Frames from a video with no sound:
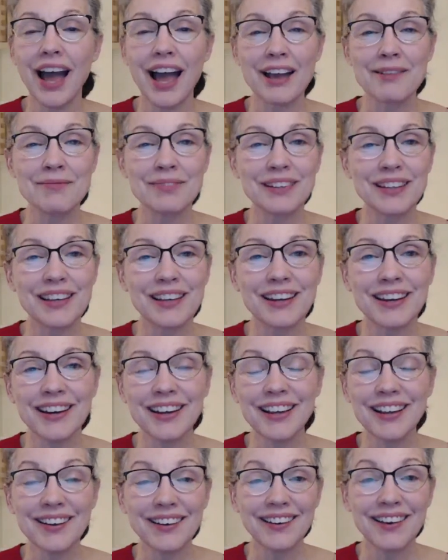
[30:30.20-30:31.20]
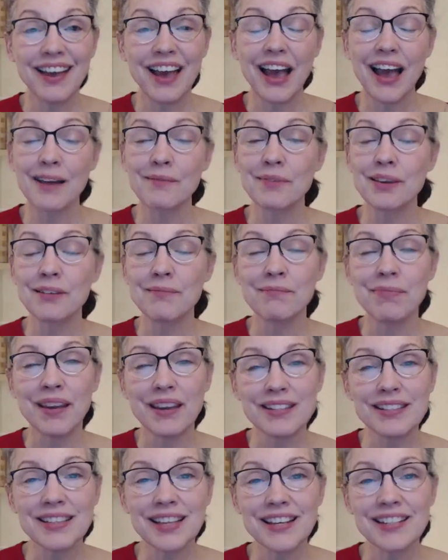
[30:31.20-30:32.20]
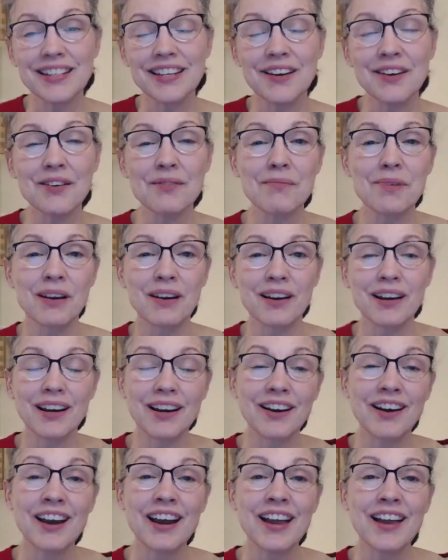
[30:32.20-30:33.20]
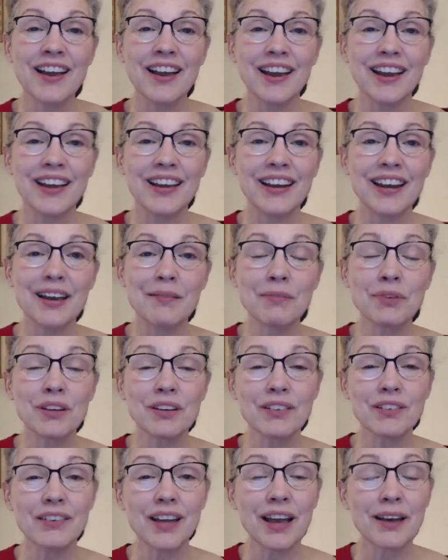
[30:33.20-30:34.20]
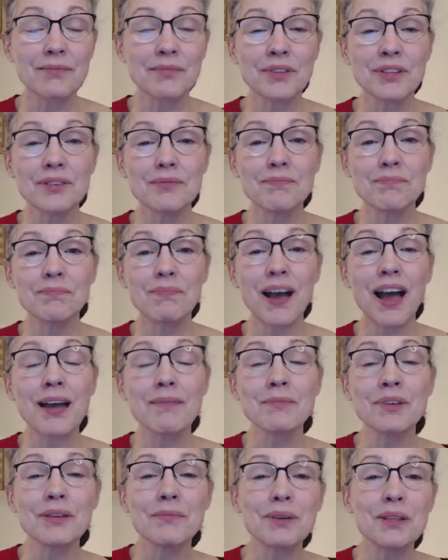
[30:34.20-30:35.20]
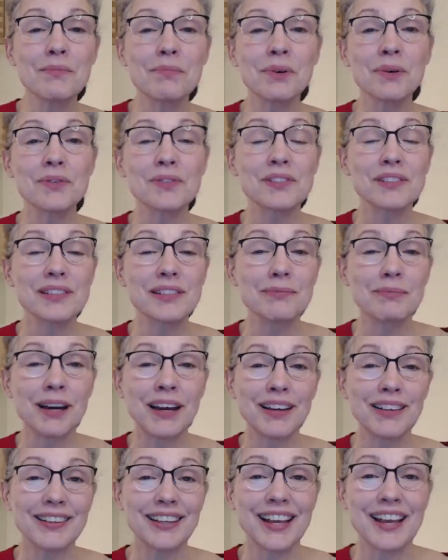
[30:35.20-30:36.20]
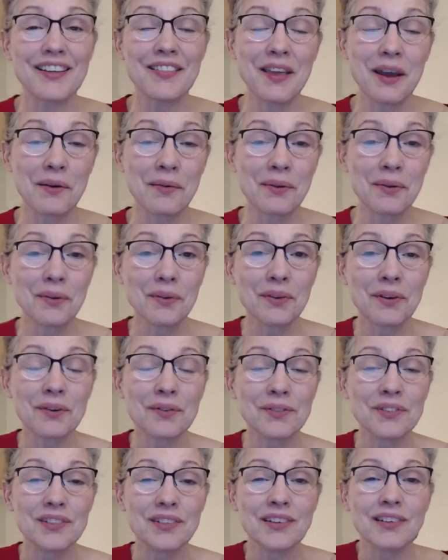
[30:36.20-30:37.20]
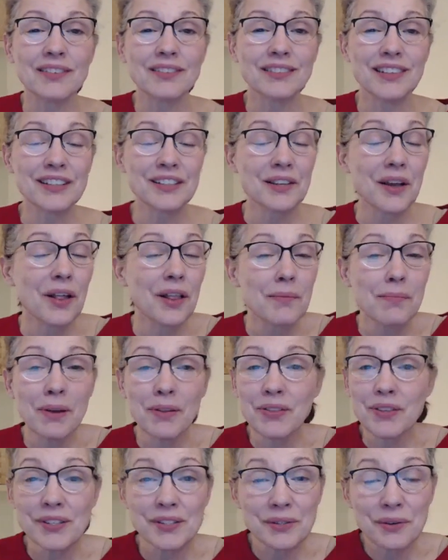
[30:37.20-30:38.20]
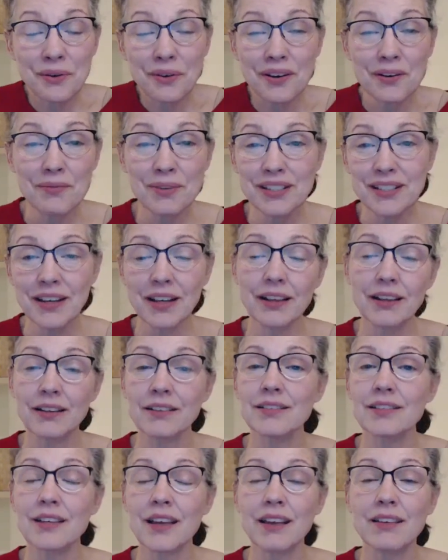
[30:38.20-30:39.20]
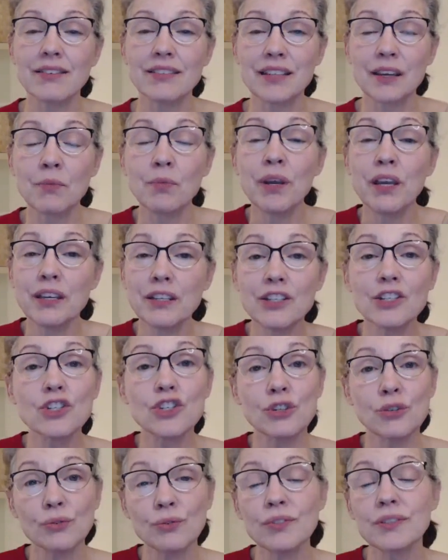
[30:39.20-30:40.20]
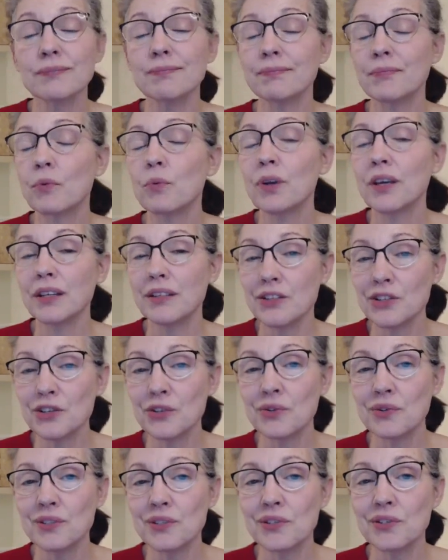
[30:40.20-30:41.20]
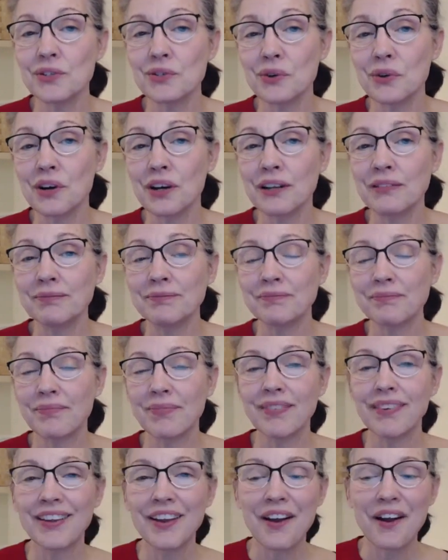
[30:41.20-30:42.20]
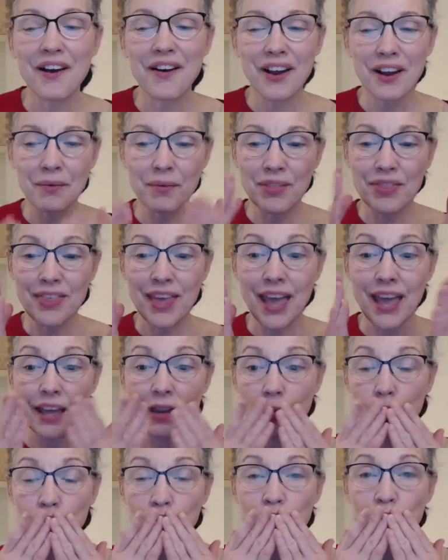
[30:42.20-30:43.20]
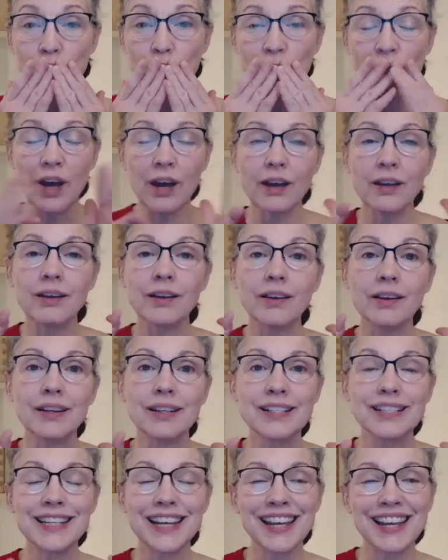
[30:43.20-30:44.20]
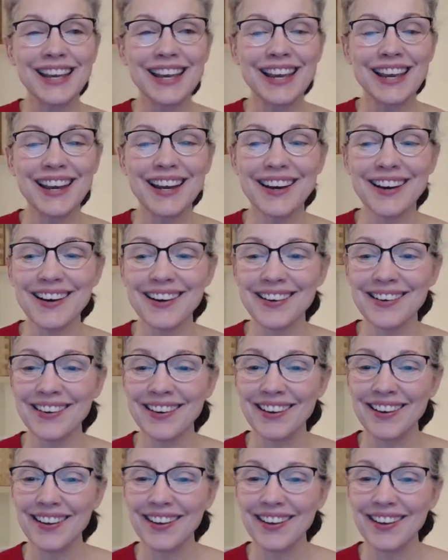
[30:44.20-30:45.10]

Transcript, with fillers: I'm leaning in. I'm getting past that terror barrier and I'm going to I'm going to I'm going to be the person smiling on that roller coaster. It's all about the story we tell ourselves and we get to choose. We get to choose the story. All right, with that, mwah, Take care.